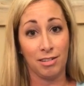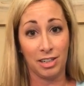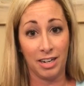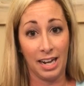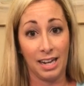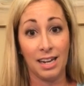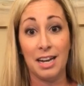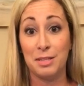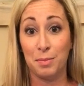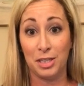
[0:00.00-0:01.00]
learning
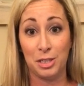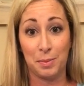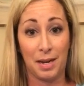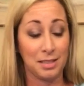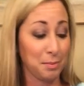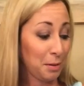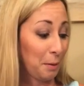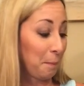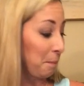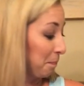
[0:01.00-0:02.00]
as much as possible.